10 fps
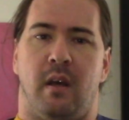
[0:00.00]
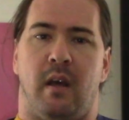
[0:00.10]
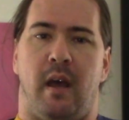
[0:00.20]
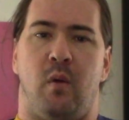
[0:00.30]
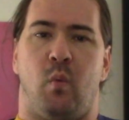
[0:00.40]

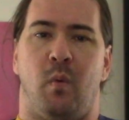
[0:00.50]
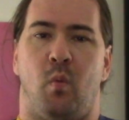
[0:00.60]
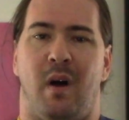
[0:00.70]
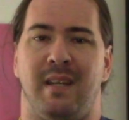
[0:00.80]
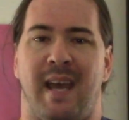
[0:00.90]
And when
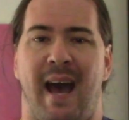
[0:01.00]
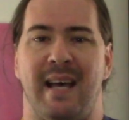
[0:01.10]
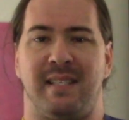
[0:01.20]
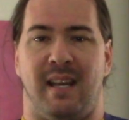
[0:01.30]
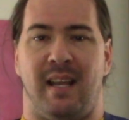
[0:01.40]
one
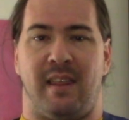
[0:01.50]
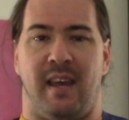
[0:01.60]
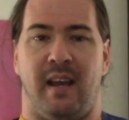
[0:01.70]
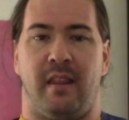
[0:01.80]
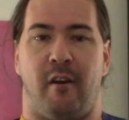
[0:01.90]
casts
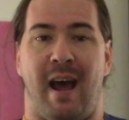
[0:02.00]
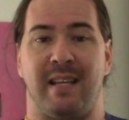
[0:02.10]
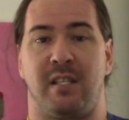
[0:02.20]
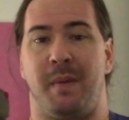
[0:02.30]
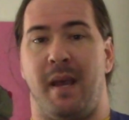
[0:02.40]
anything, there
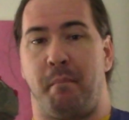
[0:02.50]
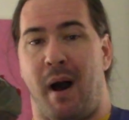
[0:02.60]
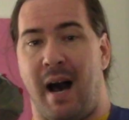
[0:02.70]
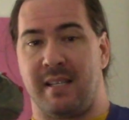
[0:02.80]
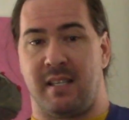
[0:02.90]
has to be a
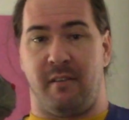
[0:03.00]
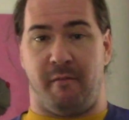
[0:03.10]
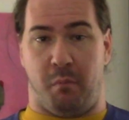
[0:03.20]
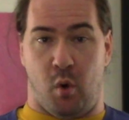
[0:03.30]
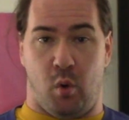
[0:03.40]
positive
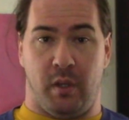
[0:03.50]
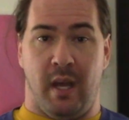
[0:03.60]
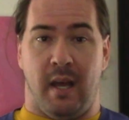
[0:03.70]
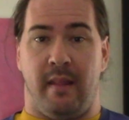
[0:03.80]
mold